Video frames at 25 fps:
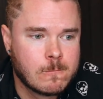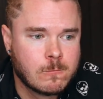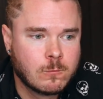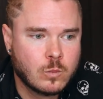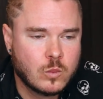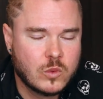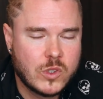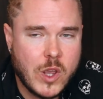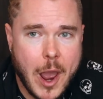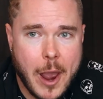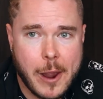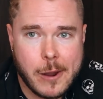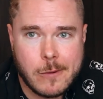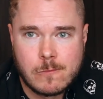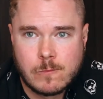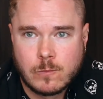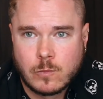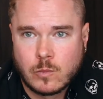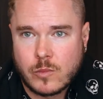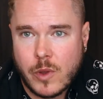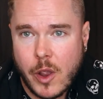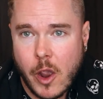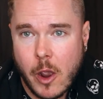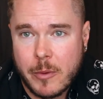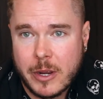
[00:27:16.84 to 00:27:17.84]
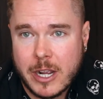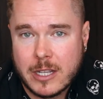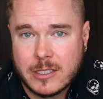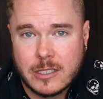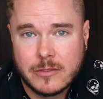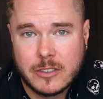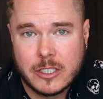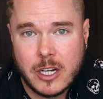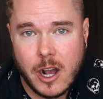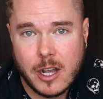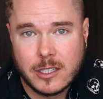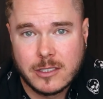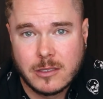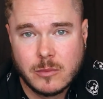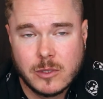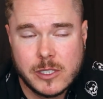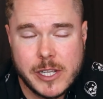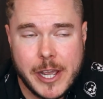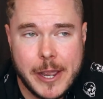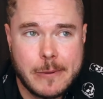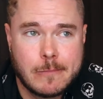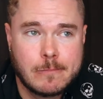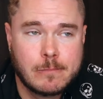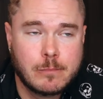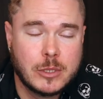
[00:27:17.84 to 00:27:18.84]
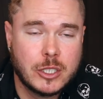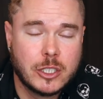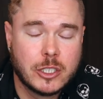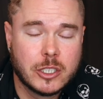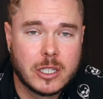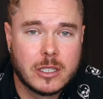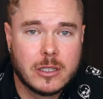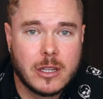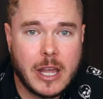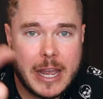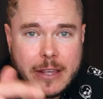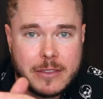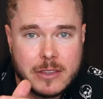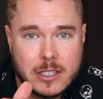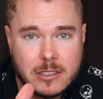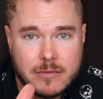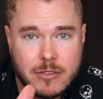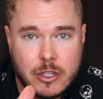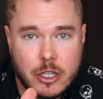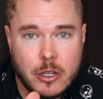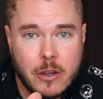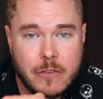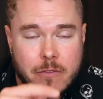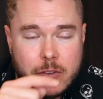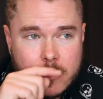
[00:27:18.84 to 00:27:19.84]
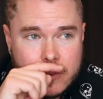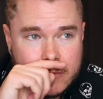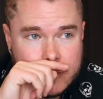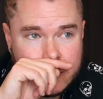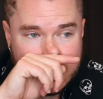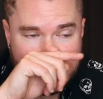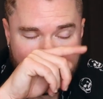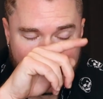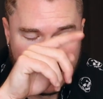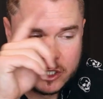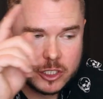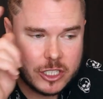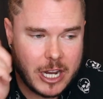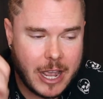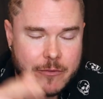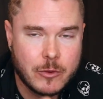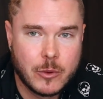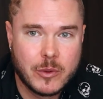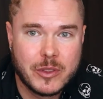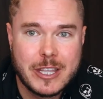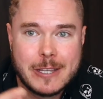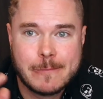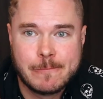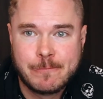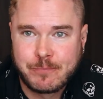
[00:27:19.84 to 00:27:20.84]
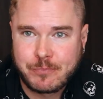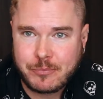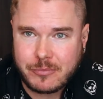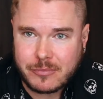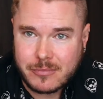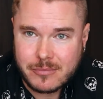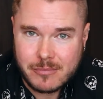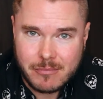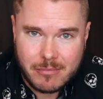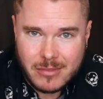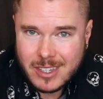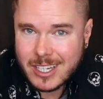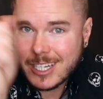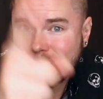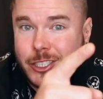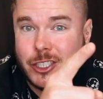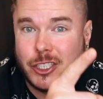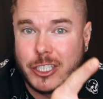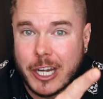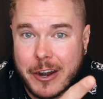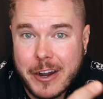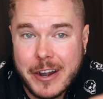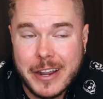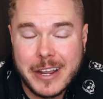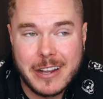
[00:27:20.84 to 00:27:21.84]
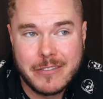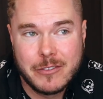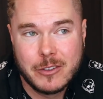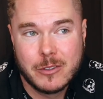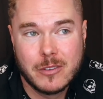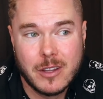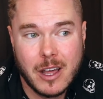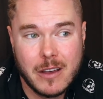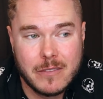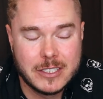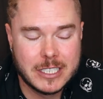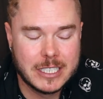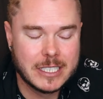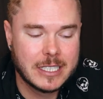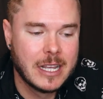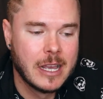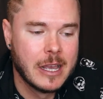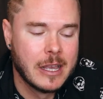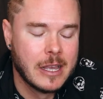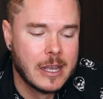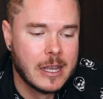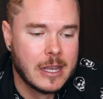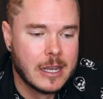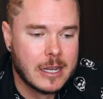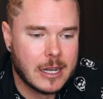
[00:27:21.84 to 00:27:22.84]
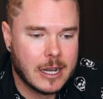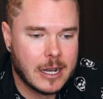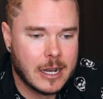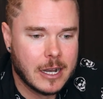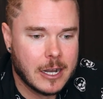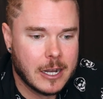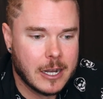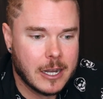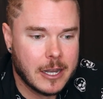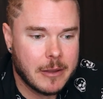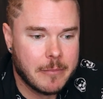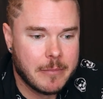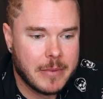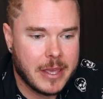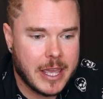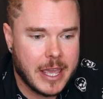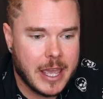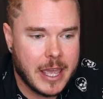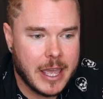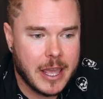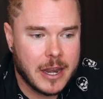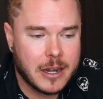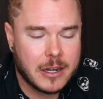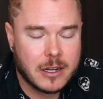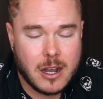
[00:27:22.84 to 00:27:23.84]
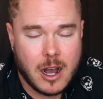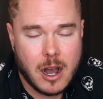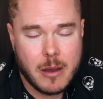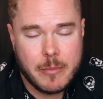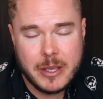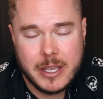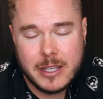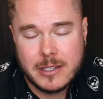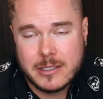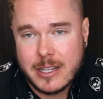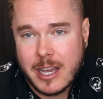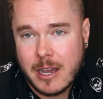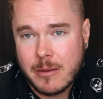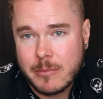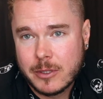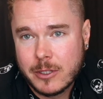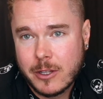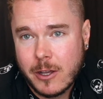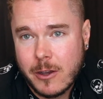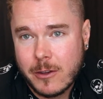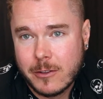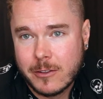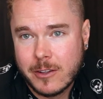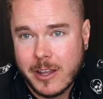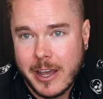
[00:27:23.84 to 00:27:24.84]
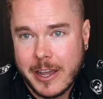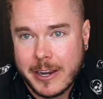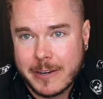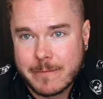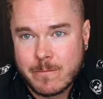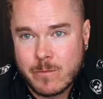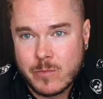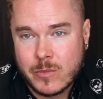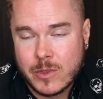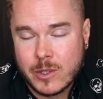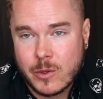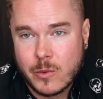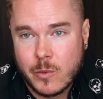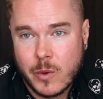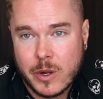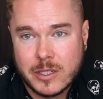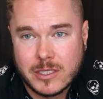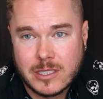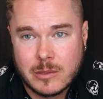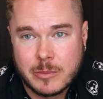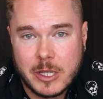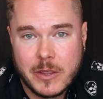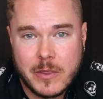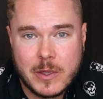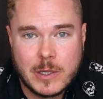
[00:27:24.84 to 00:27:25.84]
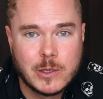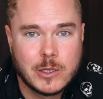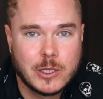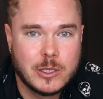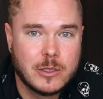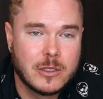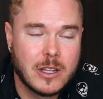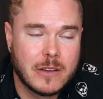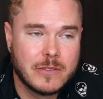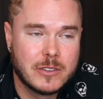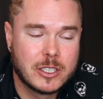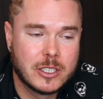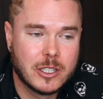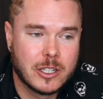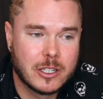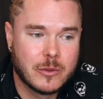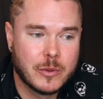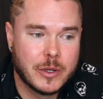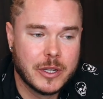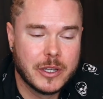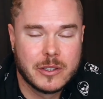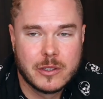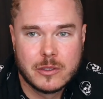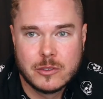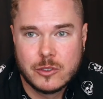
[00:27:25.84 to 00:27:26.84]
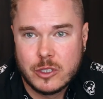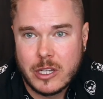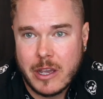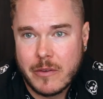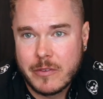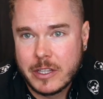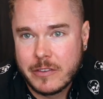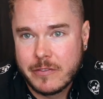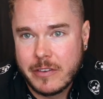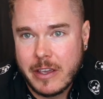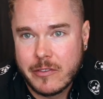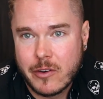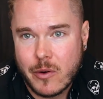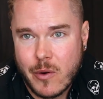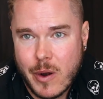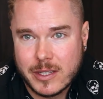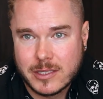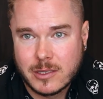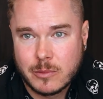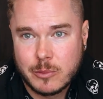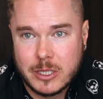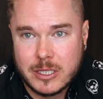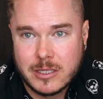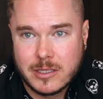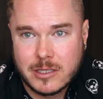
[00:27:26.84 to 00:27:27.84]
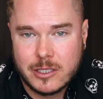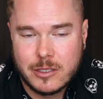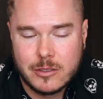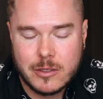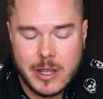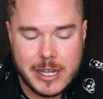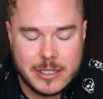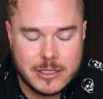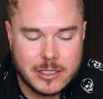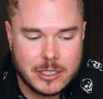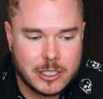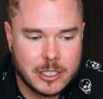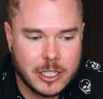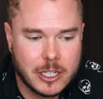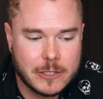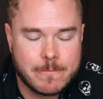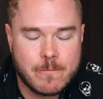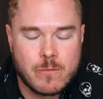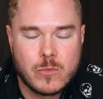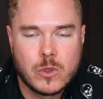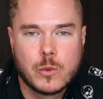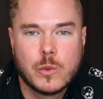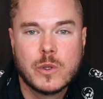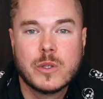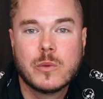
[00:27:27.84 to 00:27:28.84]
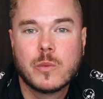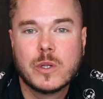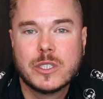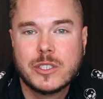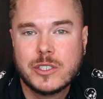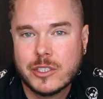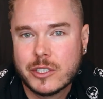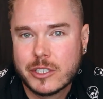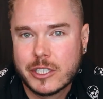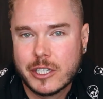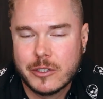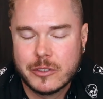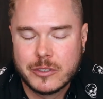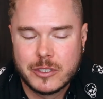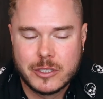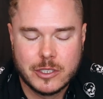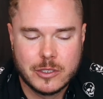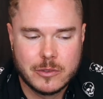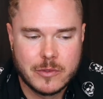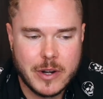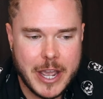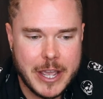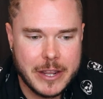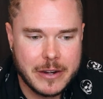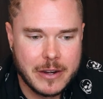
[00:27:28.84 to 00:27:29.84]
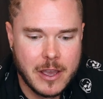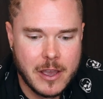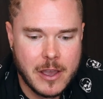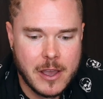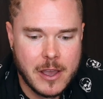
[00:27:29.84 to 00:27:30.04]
yeah, I hope you guys have an awesome day. Be sure to like this video if you were jiving with it. Share it if you loved it. And comment down below, like, what are some of the things that you love to cook with? Do you have any favorite recipes that you like to cook? What's your go-to, right?